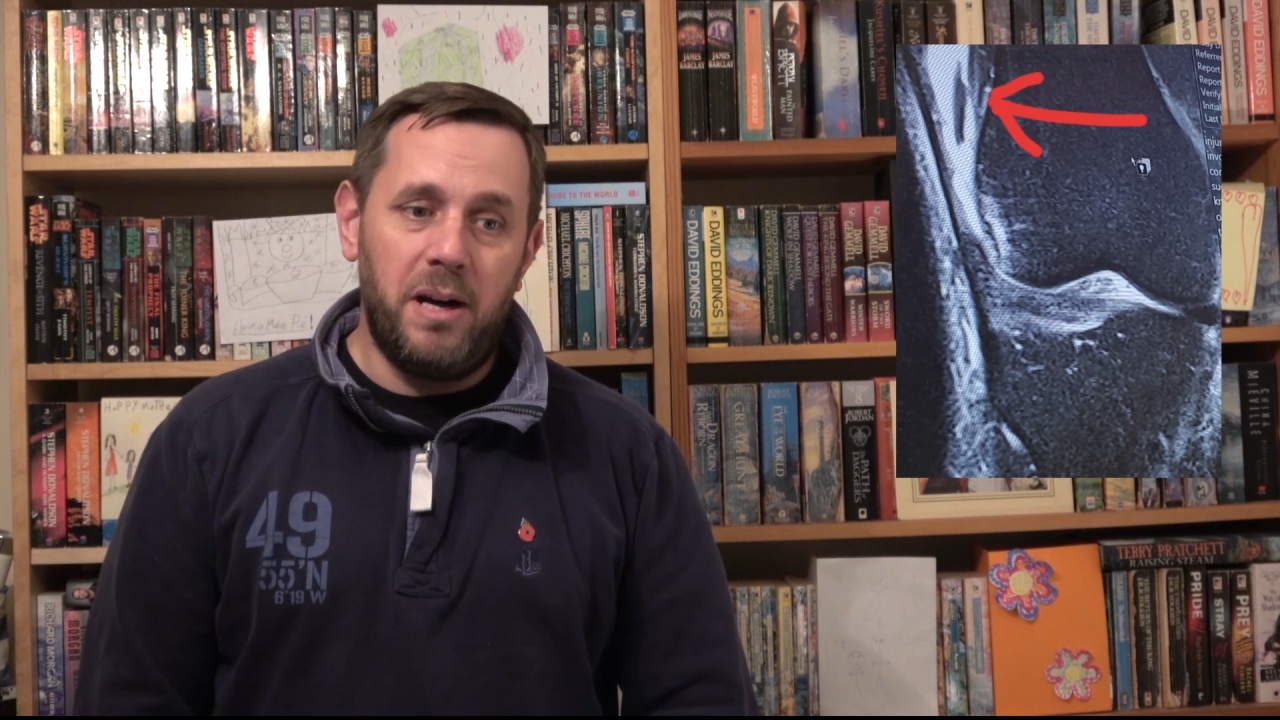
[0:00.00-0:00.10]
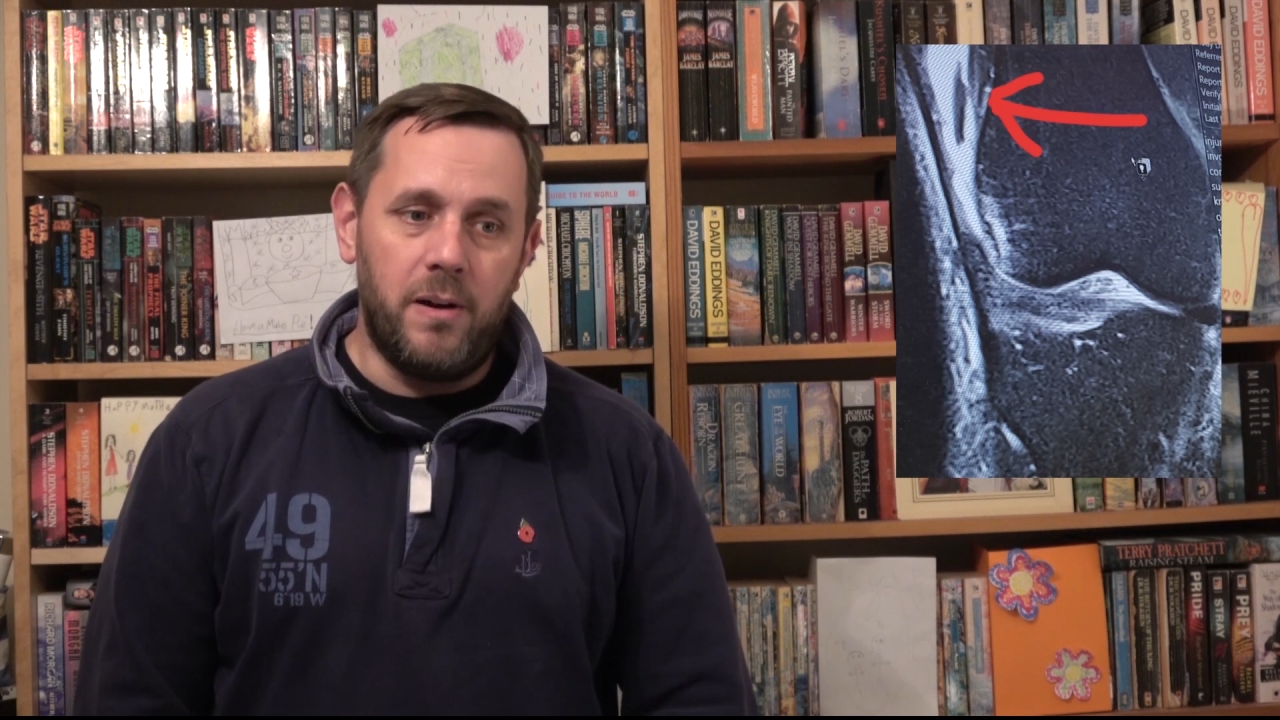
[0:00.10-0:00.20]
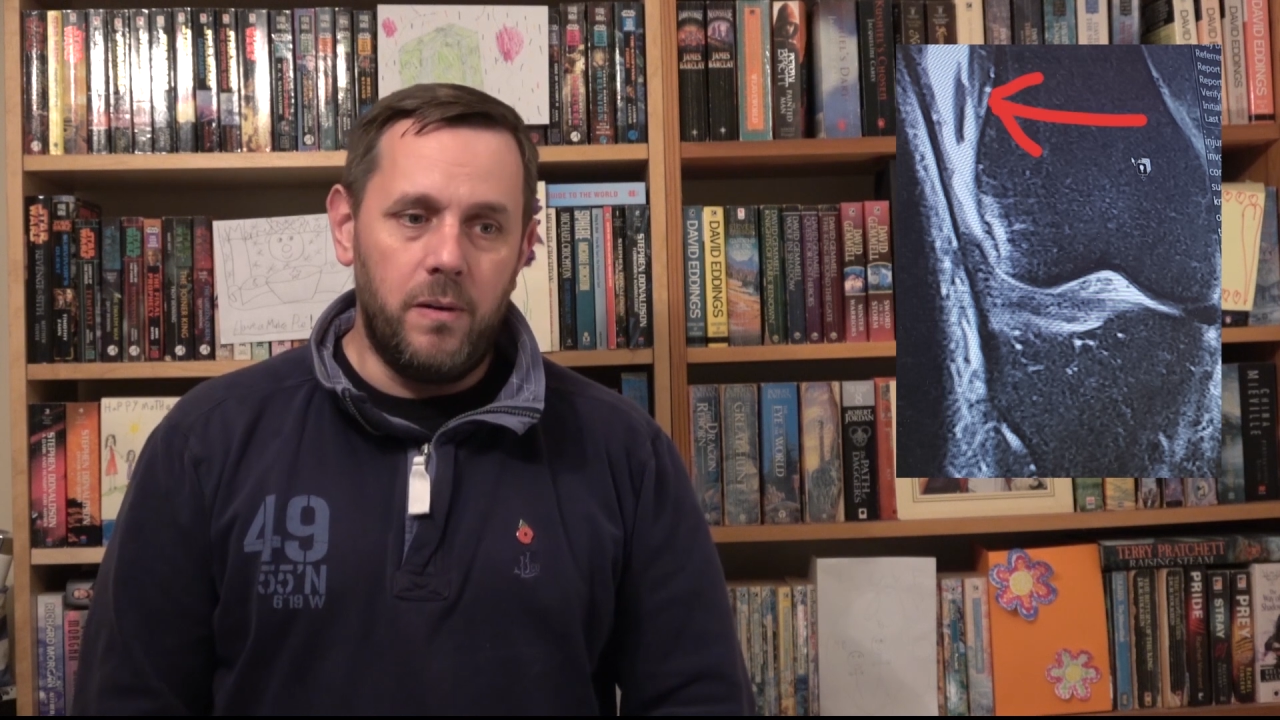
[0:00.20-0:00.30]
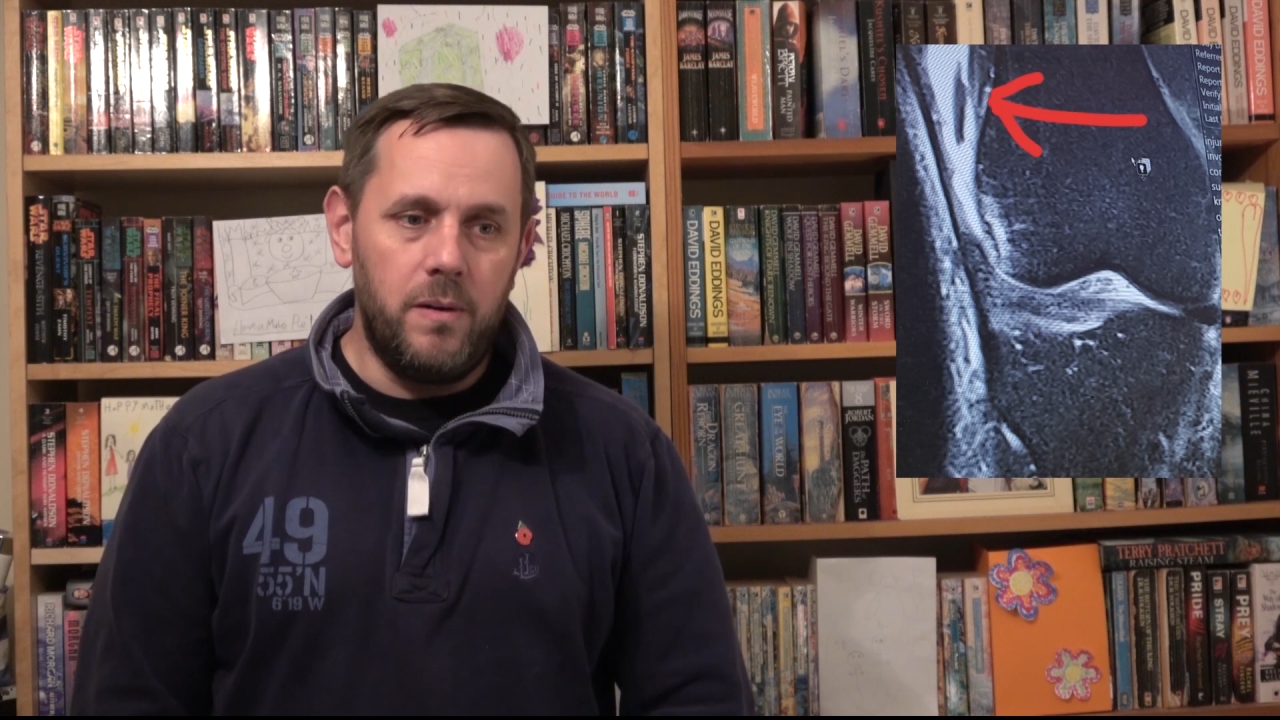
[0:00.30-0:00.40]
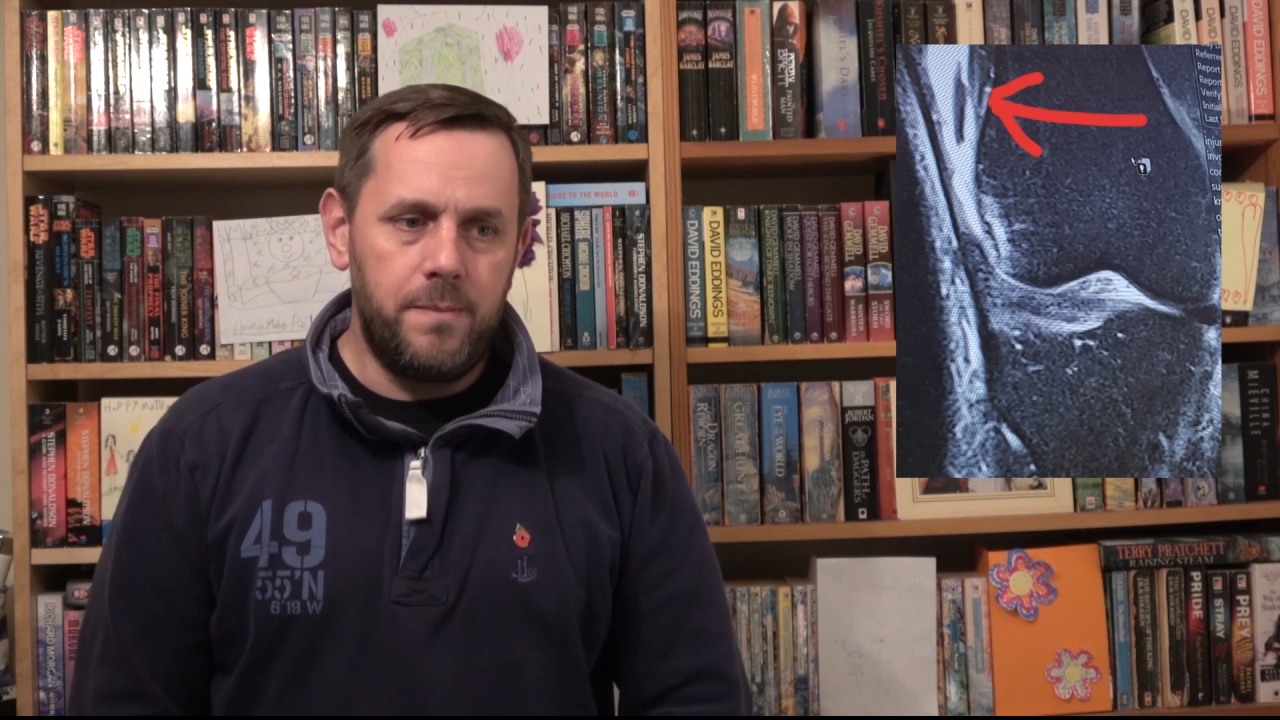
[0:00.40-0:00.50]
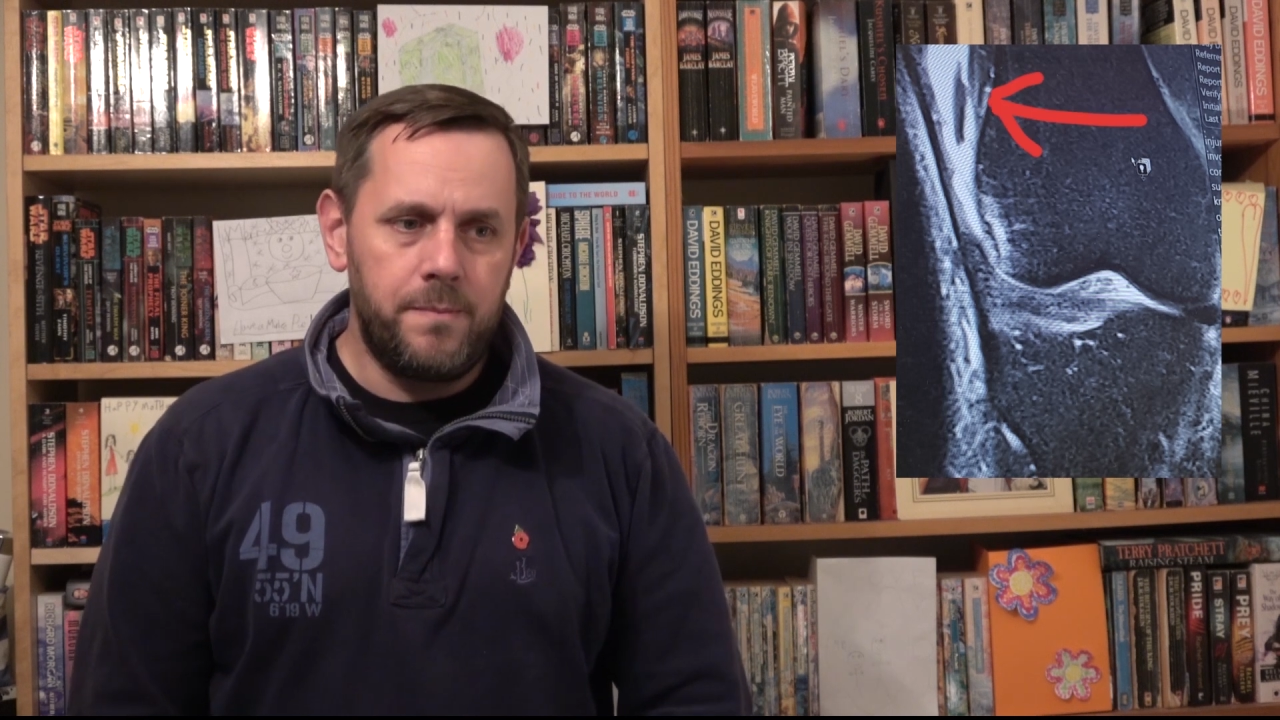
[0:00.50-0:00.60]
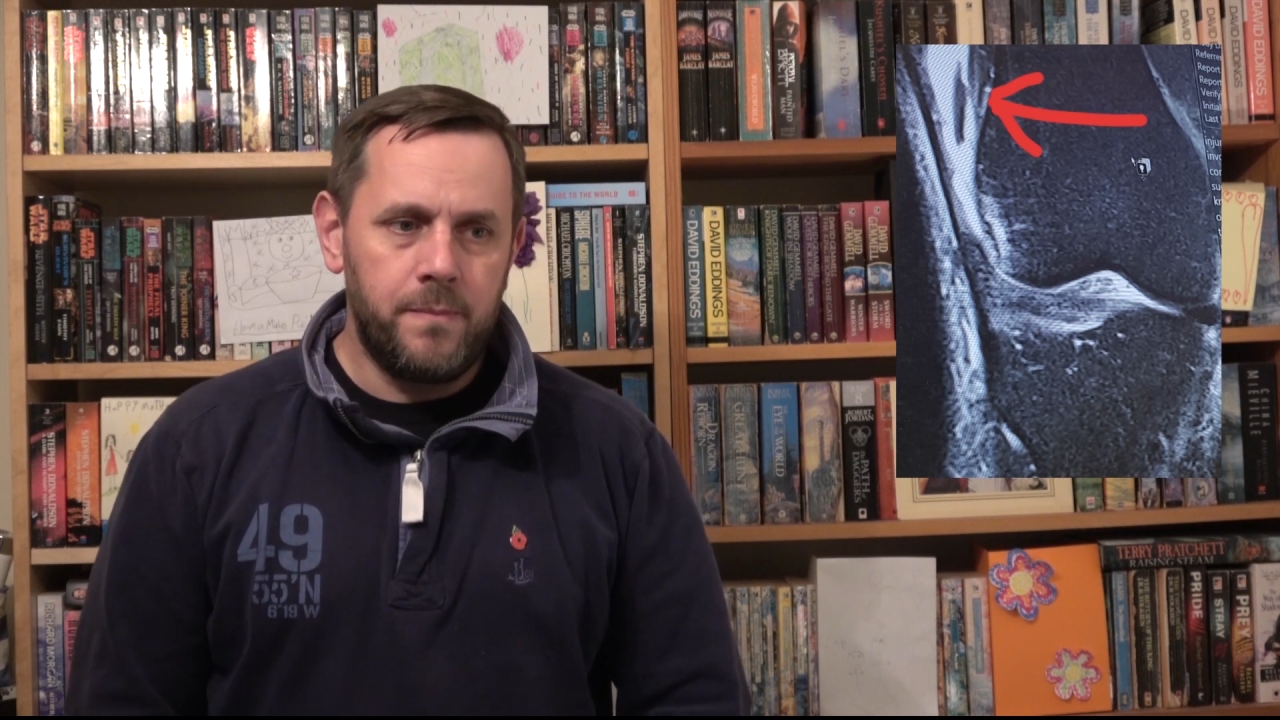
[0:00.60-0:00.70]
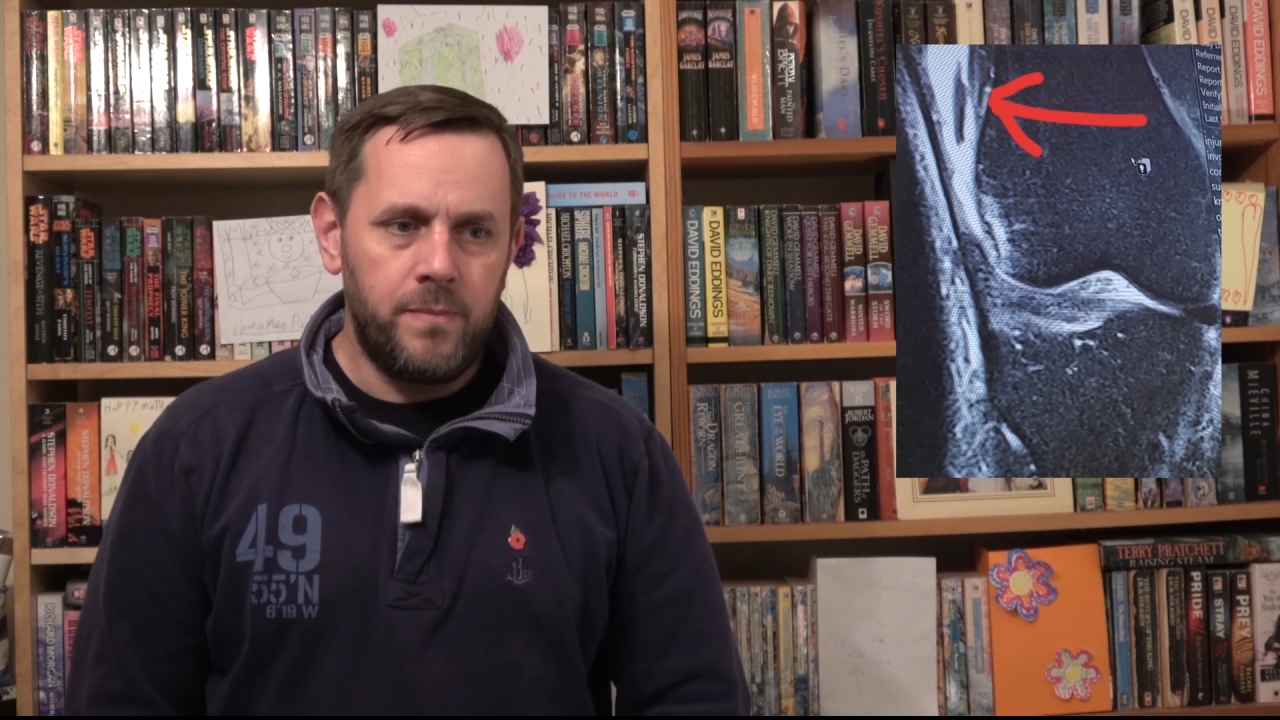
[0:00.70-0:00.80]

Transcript: bone